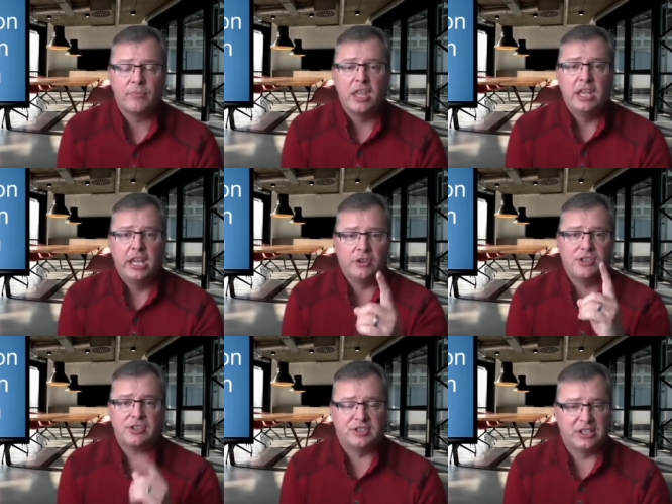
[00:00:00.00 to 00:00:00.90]
Here's a
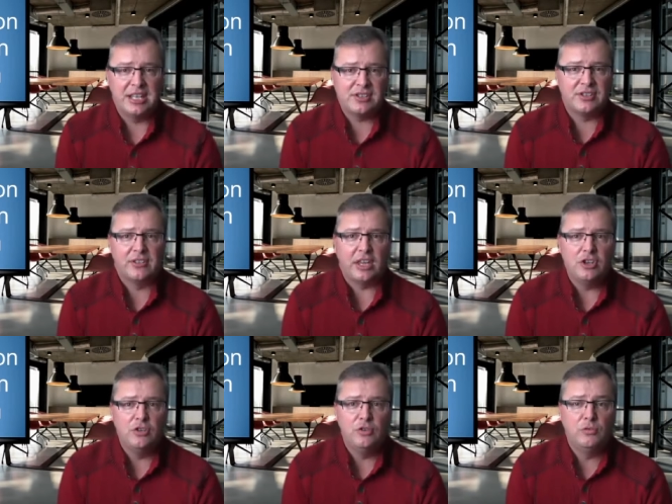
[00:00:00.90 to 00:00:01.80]
statistic that
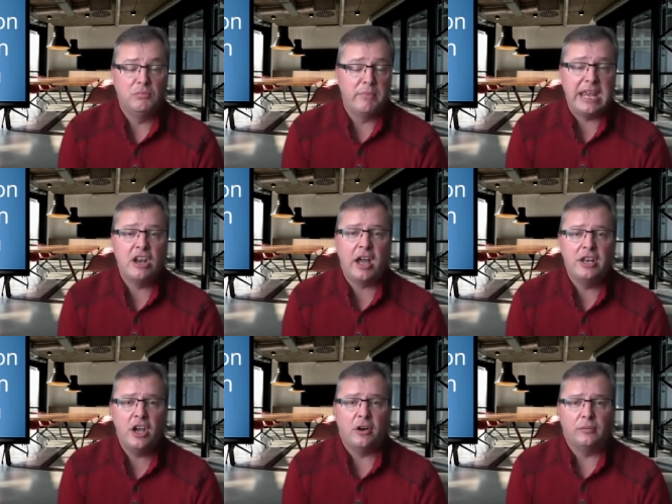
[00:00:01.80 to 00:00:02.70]
you may not
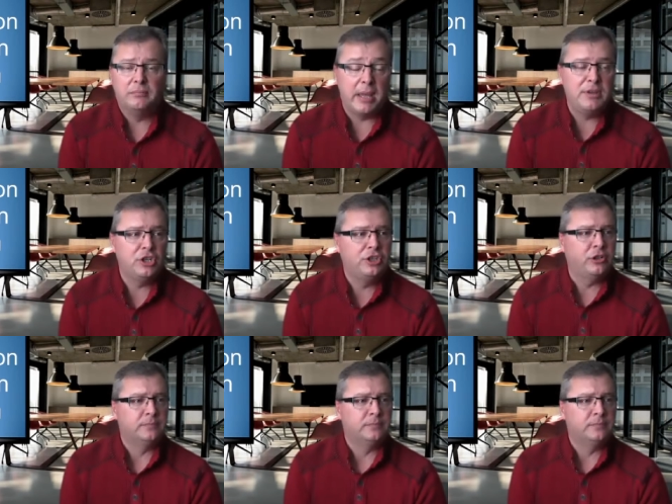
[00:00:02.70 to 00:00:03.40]
know. Maybe you do.